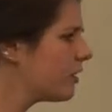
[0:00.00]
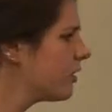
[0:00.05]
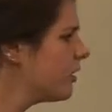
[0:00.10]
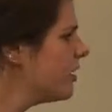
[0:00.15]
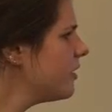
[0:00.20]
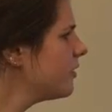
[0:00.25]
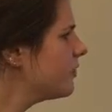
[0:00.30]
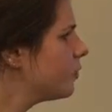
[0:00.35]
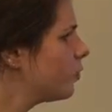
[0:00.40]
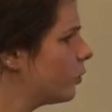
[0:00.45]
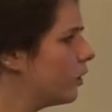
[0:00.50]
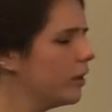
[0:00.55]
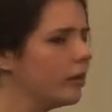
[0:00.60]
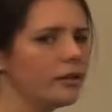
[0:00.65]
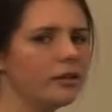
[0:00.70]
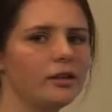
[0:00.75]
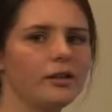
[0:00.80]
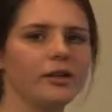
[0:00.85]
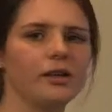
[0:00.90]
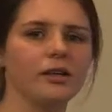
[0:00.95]
Therefore,
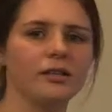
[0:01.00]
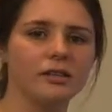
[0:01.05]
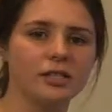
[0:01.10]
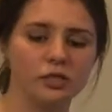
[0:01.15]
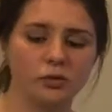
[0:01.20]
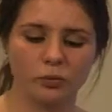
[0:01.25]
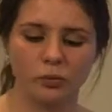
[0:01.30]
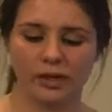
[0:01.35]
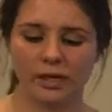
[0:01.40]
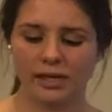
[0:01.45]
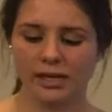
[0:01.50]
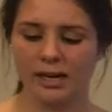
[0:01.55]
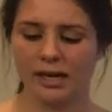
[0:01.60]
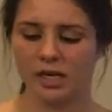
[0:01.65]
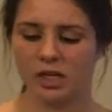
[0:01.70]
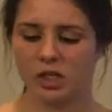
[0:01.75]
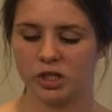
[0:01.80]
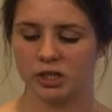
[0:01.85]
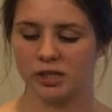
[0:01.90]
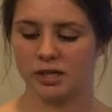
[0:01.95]
this
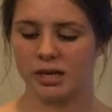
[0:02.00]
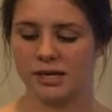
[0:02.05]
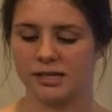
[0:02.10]
regulation